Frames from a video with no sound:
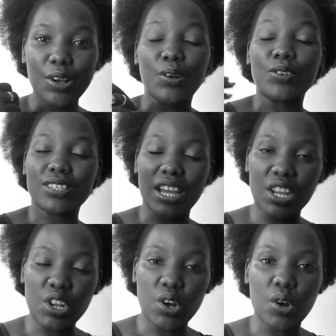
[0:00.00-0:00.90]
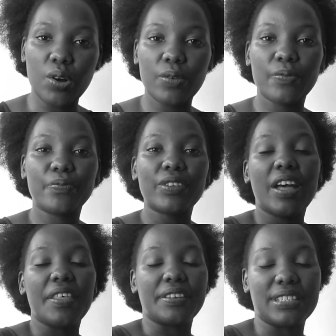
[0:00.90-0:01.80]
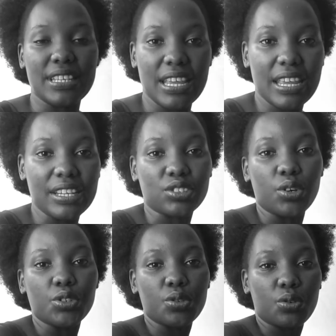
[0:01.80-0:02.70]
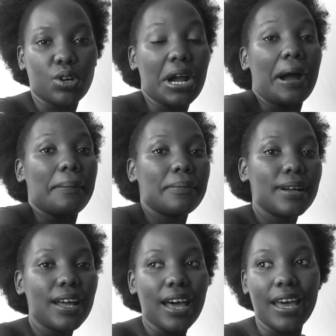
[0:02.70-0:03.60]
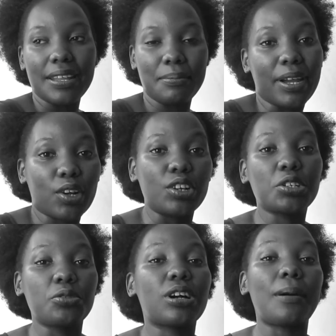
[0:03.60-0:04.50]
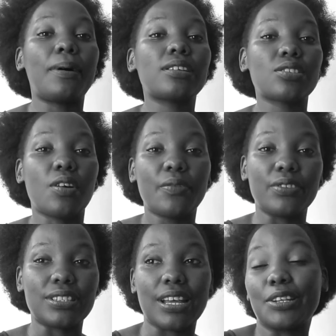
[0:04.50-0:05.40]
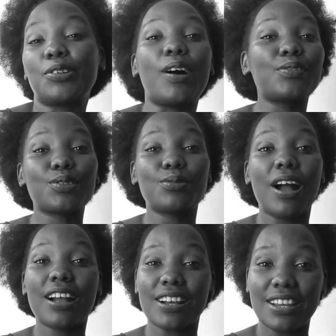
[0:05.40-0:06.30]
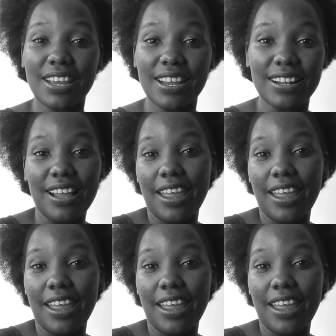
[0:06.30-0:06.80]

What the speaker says: because I know the day is going to come and my colleague will come back to office and you have to work again.